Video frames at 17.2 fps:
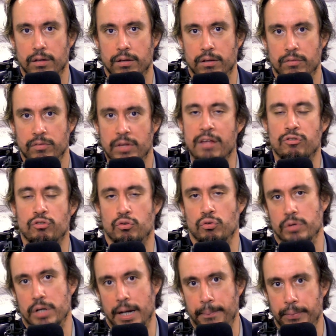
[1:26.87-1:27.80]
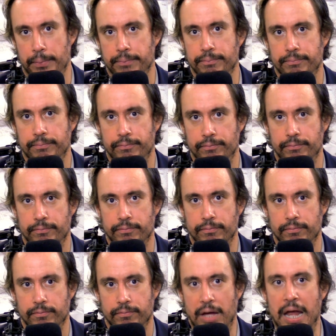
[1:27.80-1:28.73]
They screwed up.
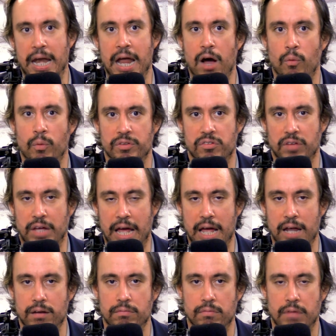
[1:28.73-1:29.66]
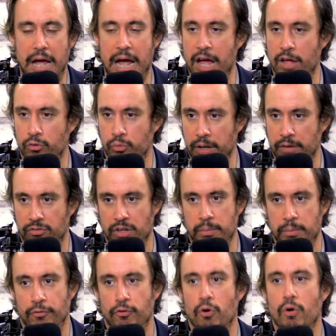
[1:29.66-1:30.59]
And now, once again, as we have
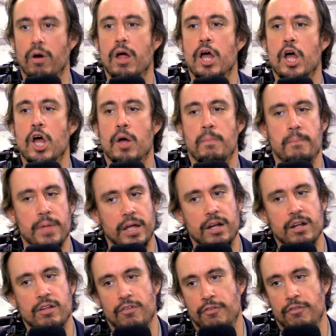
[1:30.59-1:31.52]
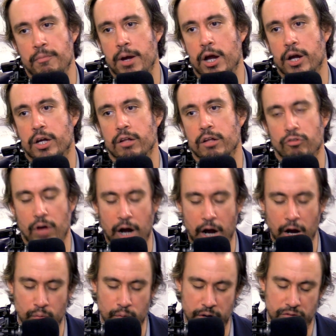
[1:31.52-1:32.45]
said before, millions of Americans
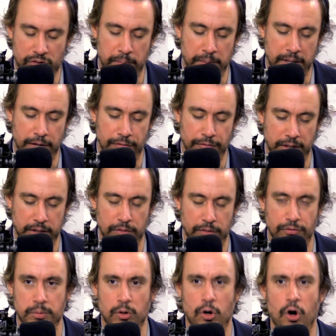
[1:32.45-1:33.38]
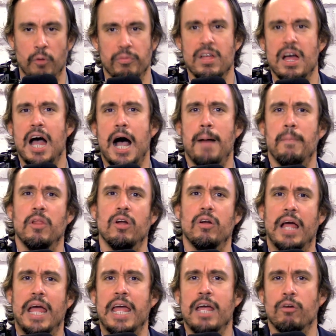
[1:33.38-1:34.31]
are at risk of being evicted from their homes. I'm a
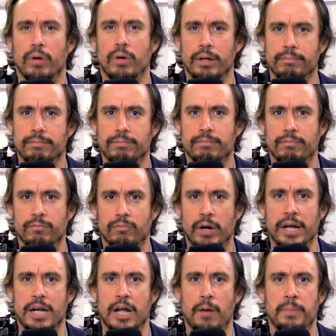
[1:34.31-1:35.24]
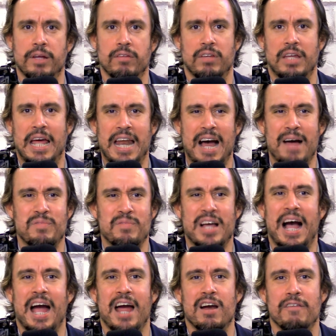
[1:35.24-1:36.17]
little angry right now because, again, I'm
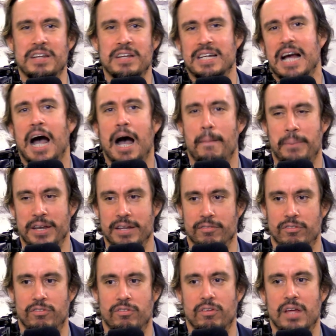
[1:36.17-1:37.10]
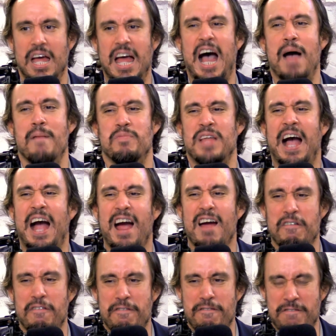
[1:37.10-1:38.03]
tired of incompetence. I'm
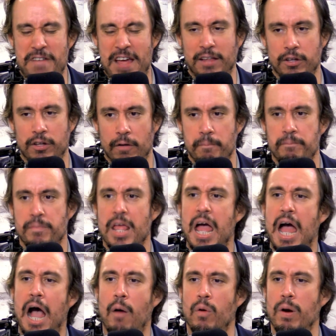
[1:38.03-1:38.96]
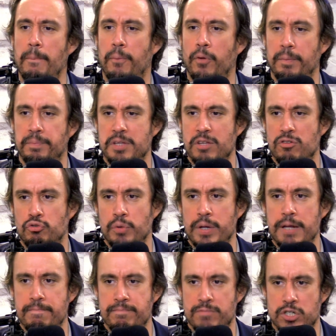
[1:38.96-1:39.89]
tired of failure. I want to pull up this
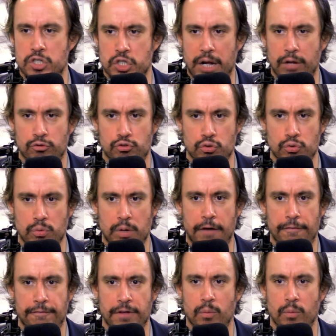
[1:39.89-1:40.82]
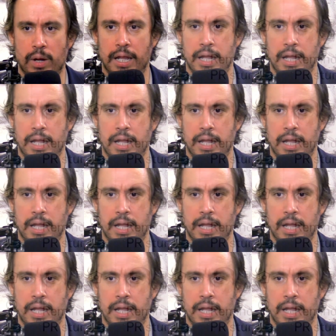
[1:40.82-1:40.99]
tweet. Shout out to Fiorella